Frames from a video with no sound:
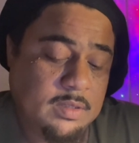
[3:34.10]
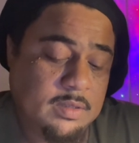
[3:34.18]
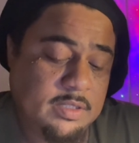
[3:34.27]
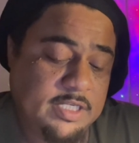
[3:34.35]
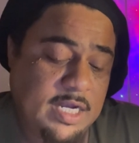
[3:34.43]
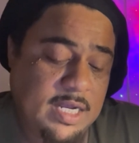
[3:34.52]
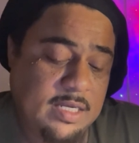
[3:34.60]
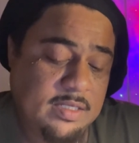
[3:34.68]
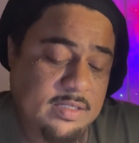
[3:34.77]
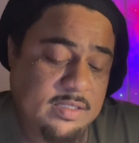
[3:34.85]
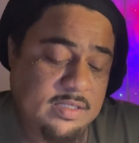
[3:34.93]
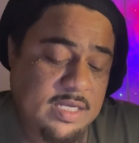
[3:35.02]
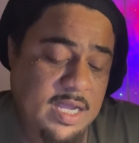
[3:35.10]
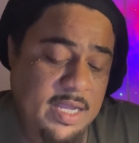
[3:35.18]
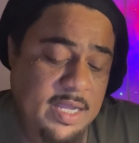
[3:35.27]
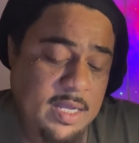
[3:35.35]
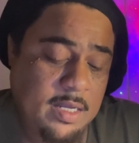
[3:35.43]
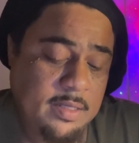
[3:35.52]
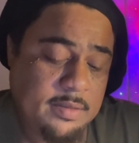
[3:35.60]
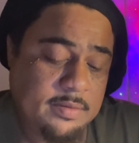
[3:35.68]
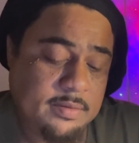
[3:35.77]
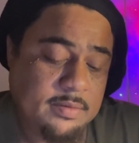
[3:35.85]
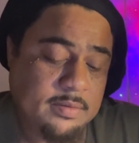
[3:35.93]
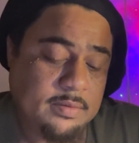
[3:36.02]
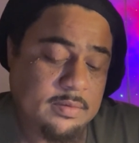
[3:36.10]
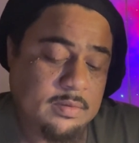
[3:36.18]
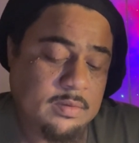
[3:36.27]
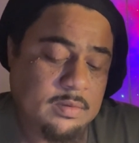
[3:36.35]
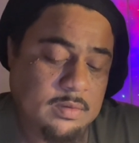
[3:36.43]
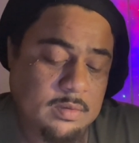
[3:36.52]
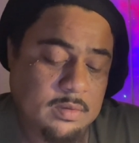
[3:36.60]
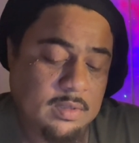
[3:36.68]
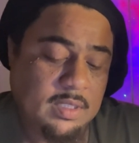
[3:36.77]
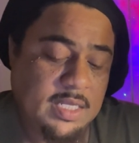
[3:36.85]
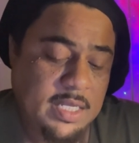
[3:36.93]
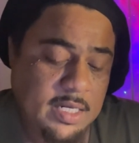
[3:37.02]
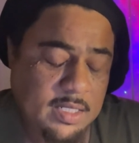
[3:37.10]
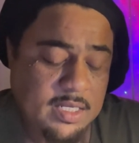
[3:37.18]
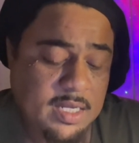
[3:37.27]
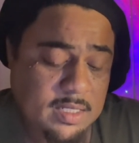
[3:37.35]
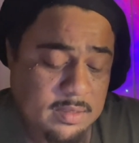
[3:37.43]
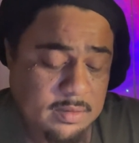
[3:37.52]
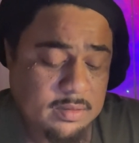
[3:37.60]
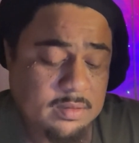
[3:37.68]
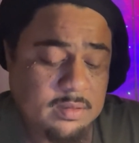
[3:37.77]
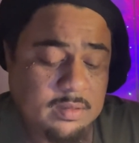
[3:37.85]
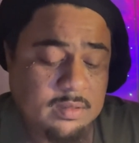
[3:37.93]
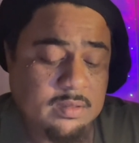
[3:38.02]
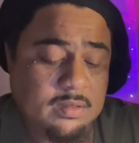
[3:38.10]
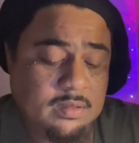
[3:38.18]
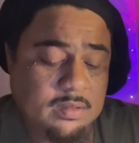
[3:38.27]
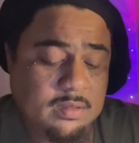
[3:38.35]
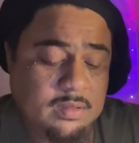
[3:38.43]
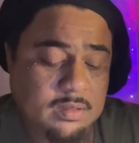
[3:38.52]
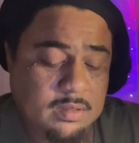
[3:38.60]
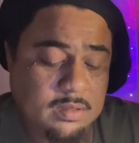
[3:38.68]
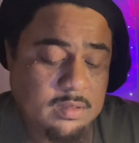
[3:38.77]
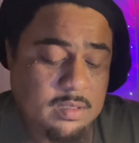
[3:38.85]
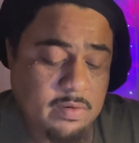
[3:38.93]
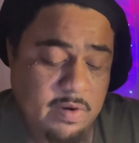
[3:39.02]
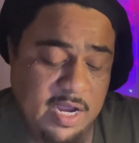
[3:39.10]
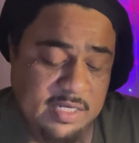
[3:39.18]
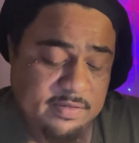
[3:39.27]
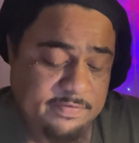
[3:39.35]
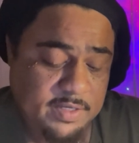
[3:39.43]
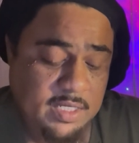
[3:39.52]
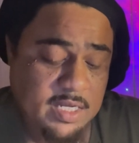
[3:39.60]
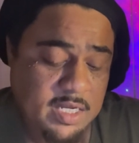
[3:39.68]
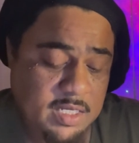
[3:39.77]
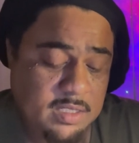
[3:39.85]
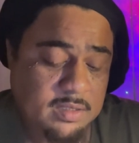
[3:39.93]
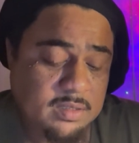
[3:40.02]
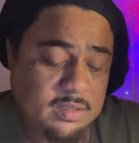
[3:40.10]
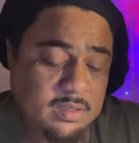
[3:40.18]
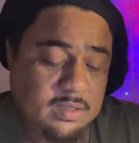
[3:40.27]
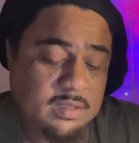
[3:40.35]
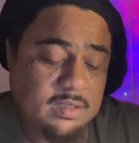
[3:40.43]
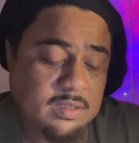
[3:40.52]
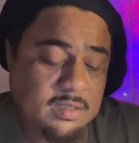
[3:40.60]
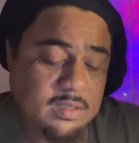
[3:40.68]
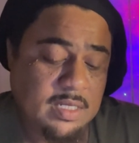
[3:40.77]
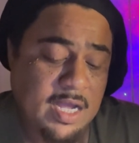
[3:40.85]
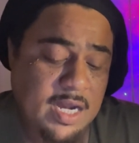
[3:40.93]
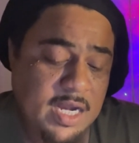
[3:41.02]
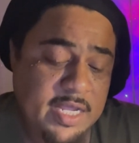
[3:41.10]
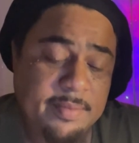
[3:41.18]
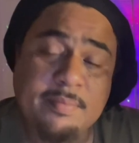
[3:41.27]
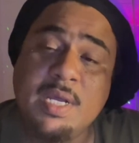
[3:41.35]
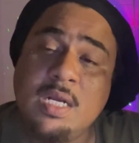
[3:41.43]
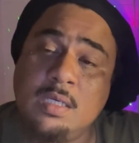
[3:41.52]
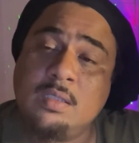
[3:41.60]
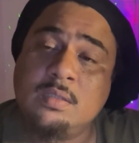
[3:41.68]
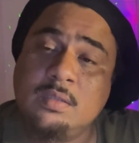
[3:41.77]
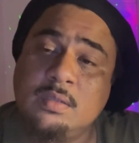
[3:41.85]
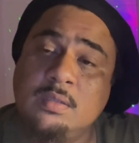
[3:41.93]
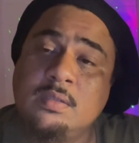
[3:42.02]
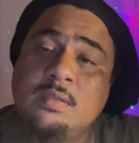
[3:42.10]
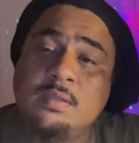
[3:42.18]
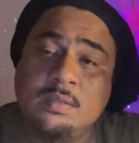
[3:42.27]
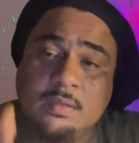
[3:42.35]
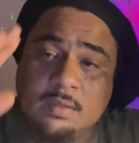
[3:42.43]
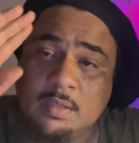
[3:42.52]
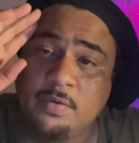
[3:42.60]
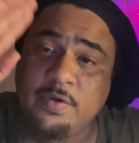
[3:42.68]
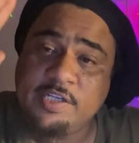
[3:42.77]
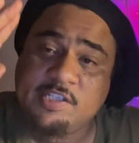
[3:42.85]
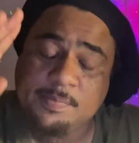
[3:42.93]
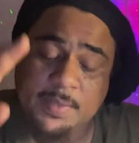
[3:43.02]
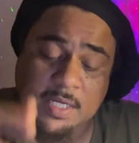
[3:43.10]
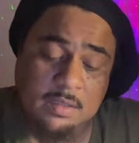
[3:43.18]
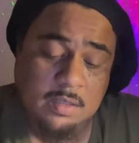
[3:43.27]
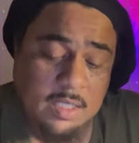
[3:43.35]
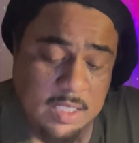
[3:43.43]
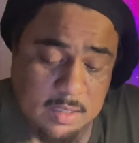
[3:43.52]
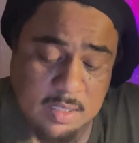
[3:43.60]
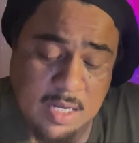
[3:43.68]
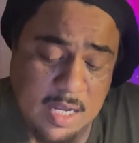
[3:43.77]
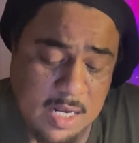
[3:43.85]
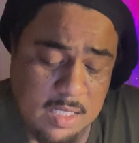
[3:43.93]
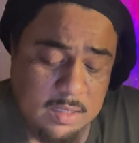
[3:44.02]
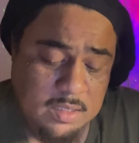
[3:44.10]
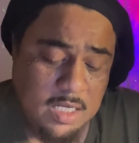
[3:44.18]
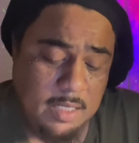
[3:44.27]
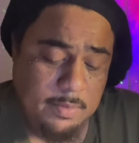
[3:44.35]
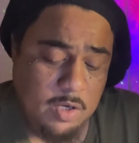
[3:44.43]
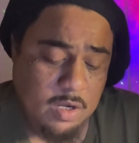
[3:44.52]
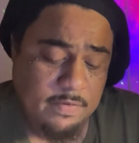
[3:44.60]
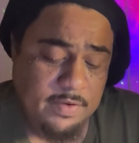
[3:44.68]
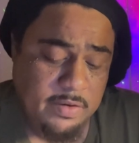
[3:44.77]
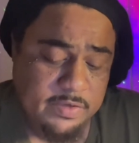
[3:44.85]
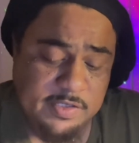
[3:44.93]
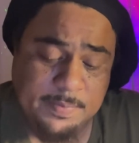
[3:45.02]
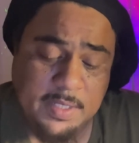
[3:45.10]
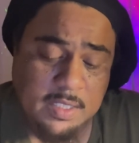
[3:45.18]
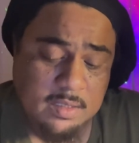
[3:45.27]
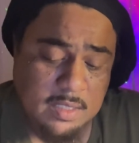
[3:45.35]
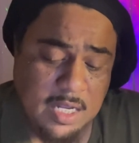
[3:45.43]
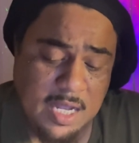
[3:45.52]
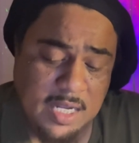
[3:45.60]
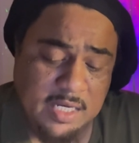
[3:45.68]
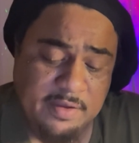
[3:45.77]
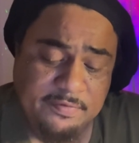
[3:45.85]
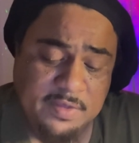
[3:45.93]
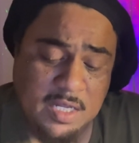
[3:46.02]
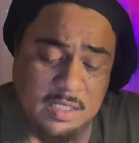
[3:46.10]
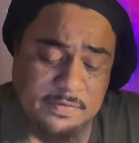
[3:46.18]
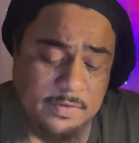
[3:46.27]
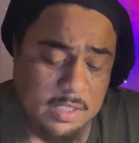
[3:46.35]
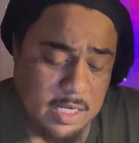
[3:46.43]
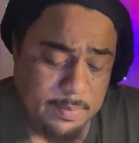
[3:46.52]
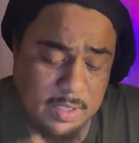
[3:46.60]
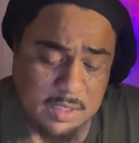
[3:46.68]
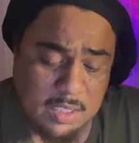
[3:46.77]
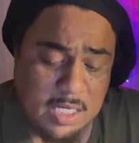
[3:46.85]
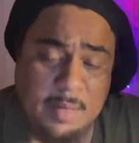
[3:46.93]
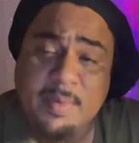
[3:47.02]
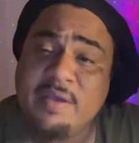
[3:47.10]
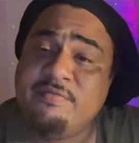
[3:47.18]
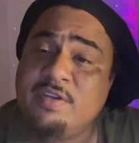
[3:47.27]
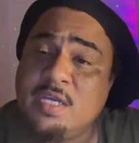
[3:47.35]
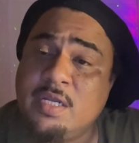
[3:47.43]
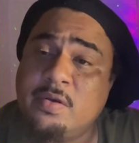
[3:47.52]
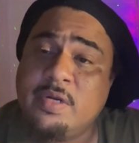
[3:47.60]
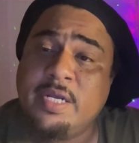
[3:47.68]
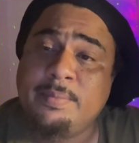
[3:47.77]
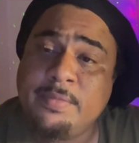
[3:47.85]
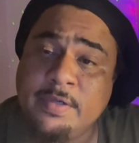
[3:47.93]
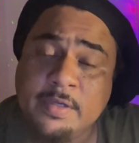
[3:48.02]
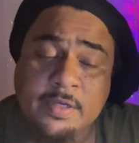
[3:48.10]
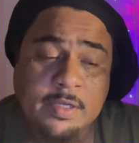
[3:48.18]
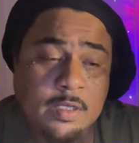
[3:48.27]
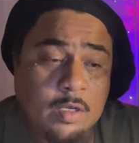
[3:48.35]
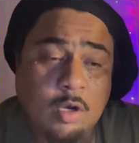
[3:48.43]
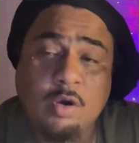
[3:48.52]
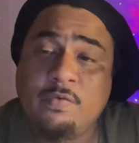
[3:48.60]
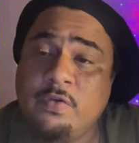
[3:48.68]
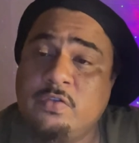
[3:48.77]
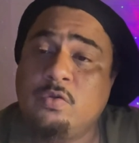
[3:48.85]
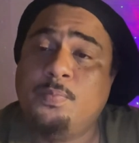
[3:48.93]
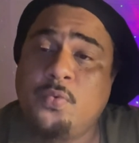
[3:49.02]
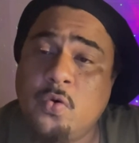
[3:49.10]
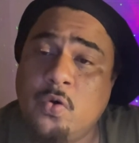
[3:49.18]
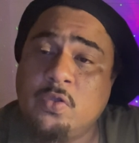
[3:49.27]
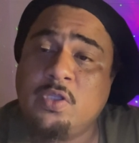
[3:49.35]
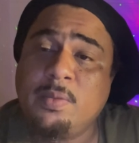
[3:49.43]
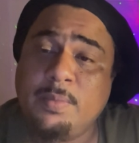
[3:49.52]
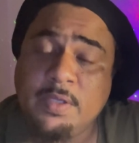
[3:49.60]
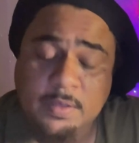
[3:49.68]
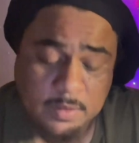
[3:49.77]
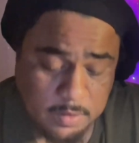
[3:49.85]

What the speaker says: Josiah Kildan, Ras VA, and Limbill. Respect to that all the time. Love and respect. I give thanks for commenting on my video, them always supporting me.